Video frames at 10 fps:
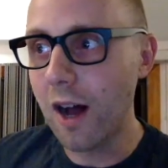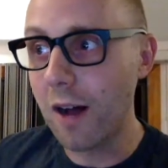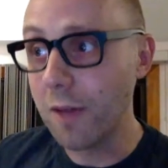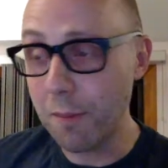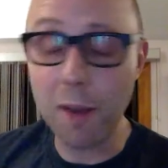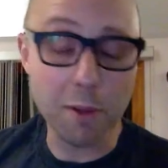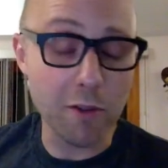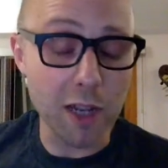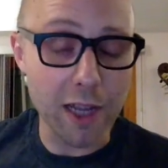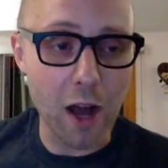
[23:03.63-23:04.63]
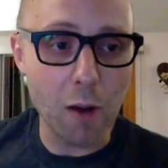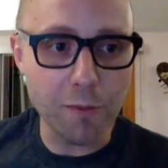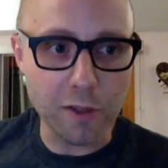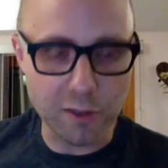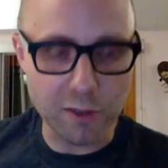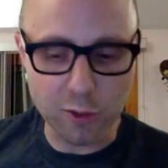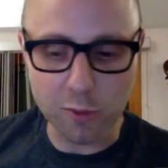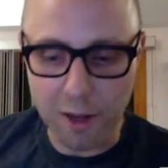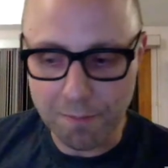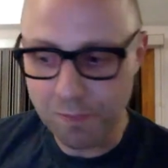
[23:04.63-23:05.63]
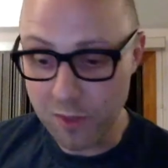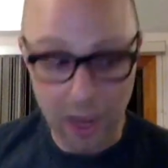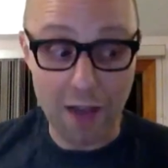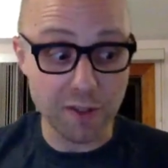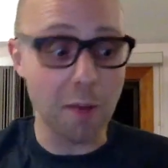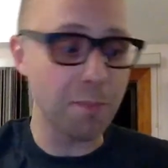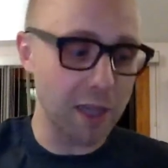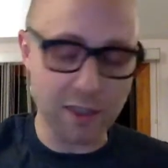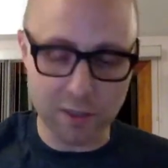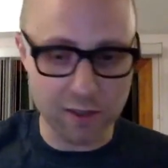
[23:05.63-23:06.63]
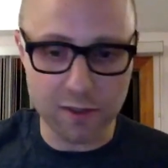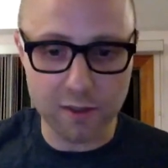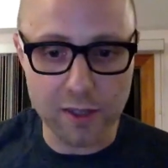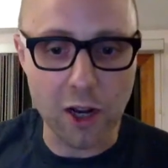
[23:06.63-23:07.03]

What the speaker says: It might be really helpful to have something to